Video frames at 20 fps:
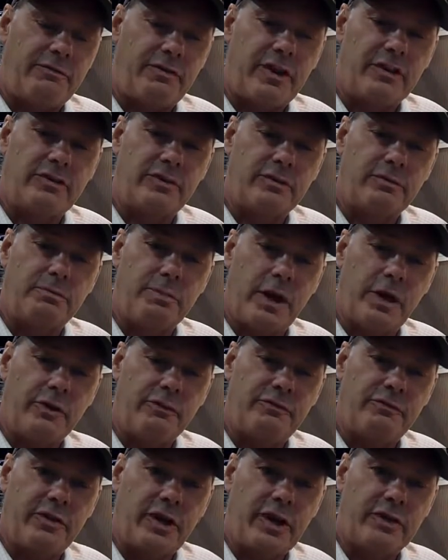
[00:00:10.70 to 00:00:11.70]
fishes
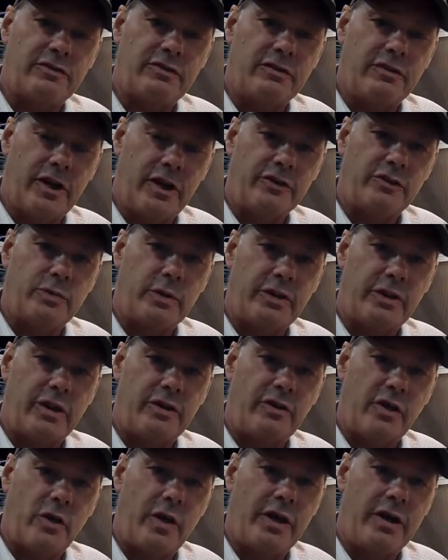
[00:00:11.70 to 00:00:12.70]
bonefish, knows what
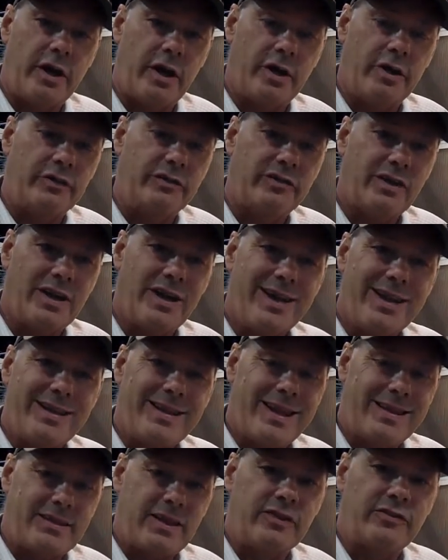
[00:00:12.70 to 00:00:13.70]
they're doing, knows
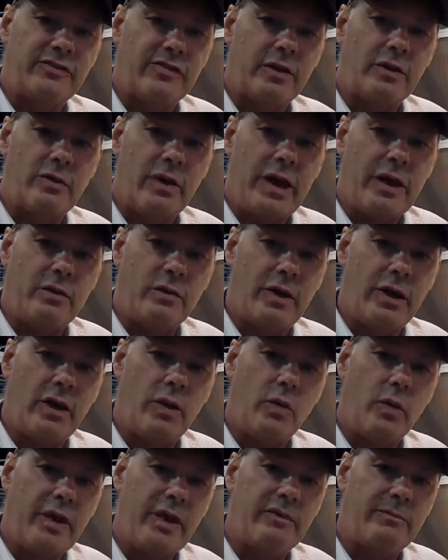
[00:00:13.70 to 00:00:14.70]
that this is a great
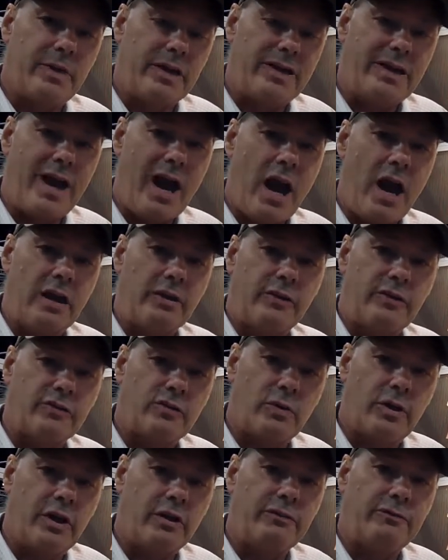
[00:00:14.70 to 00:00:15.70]
reel. We have been carrying
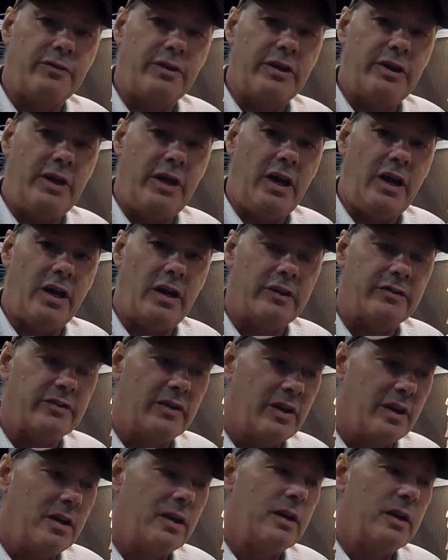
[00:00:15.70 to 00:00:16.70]
this reel for years.
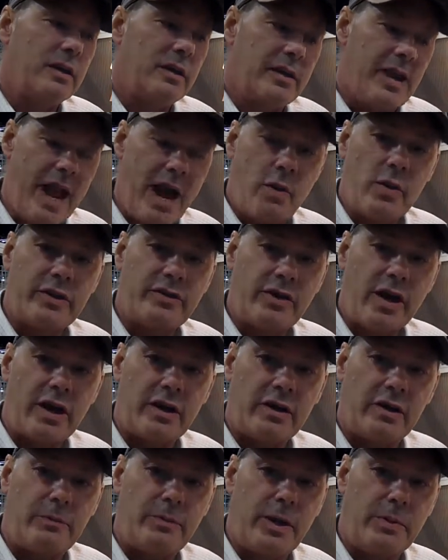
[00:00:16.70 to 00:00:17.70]
Now we're
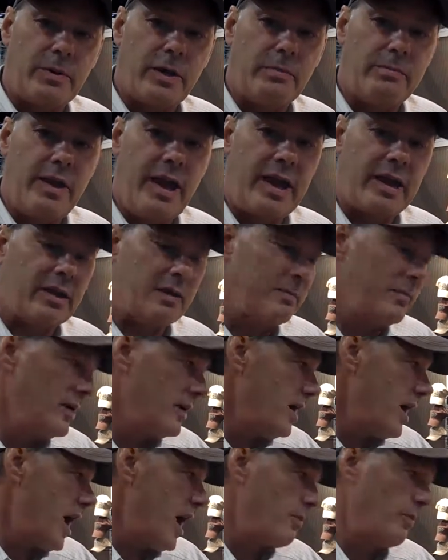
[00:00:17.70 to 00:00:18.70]
talking to the people that make them.
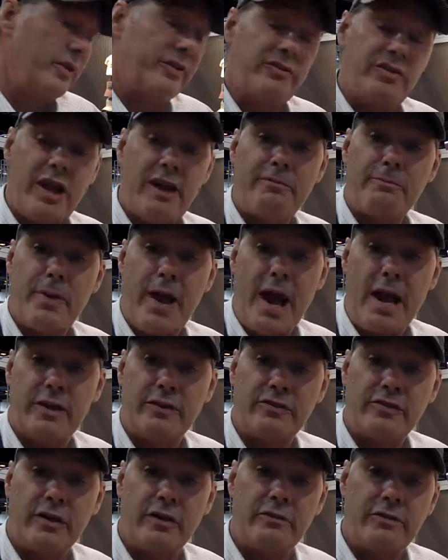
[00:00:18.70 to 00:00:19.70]
I'm with Jeff
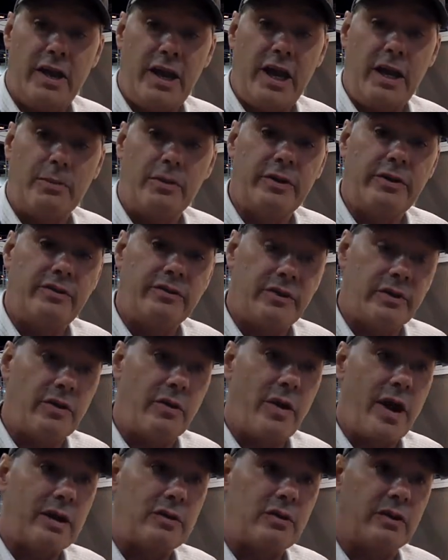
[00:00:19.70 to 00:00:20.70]
Patterson of Abel. He's the
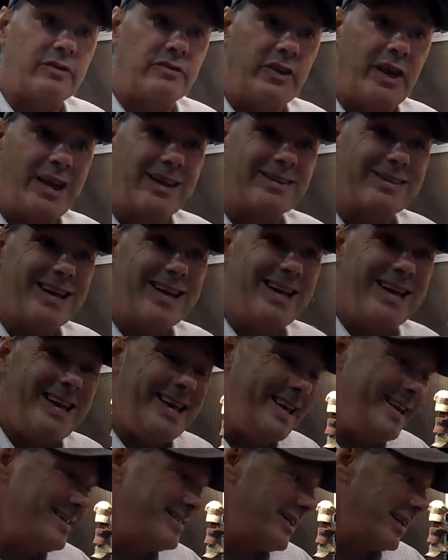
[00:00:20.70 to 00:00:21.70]
director of sales.
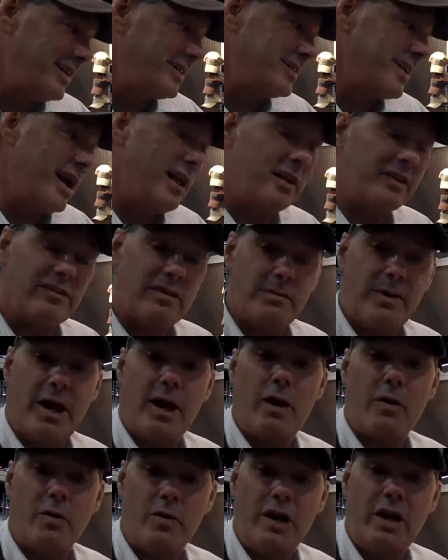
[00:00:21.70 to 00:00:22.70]
He's going to tell us
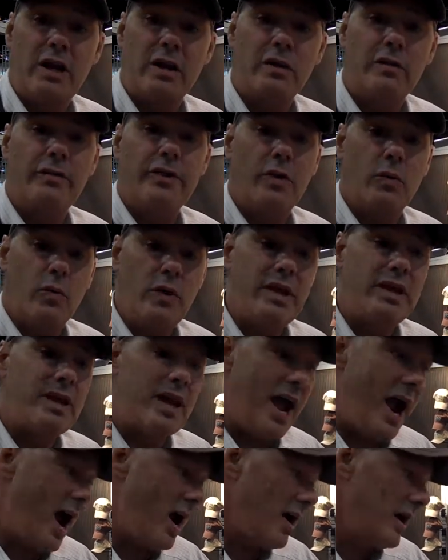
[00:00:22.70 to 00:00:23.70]
about a reel that we
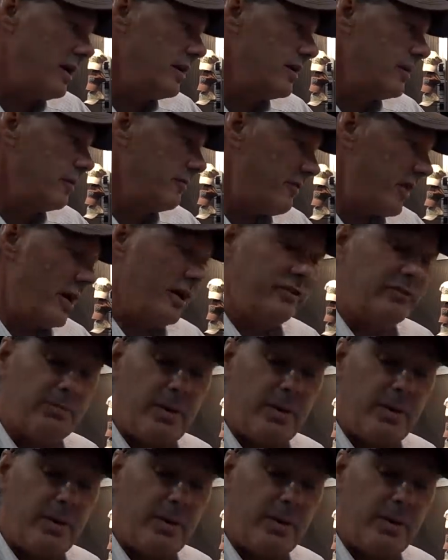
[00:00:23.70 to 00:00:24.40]
carry, very